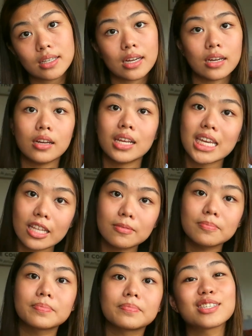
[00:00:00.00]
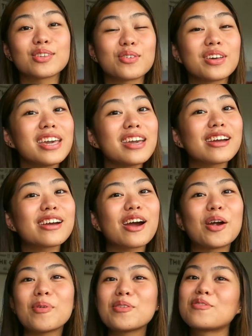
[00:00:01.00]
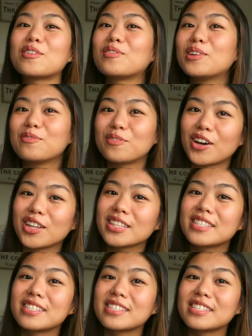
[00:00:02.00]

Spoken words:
again and again. So here are my favorite fonts: